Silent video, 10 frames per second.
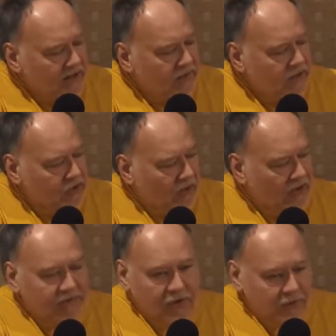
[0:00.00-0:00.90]
These are
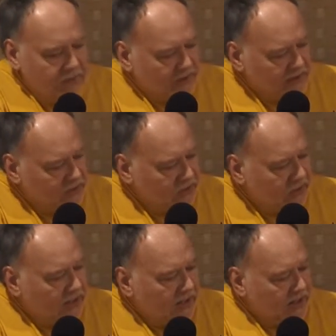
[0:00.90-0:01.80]
first printings.
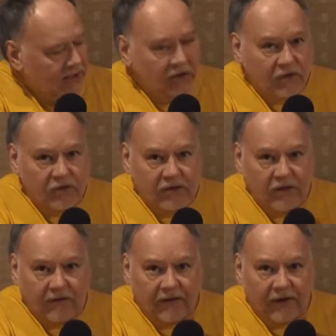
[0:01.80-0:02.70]
Again, you can see
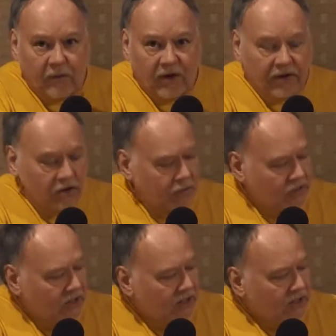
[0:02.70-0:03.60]
they're very well
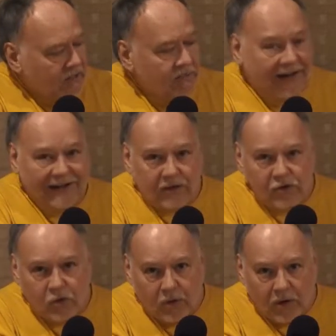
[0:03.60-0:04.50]
used. Vital
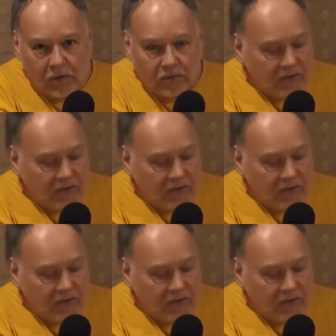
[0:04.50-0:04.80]
Judo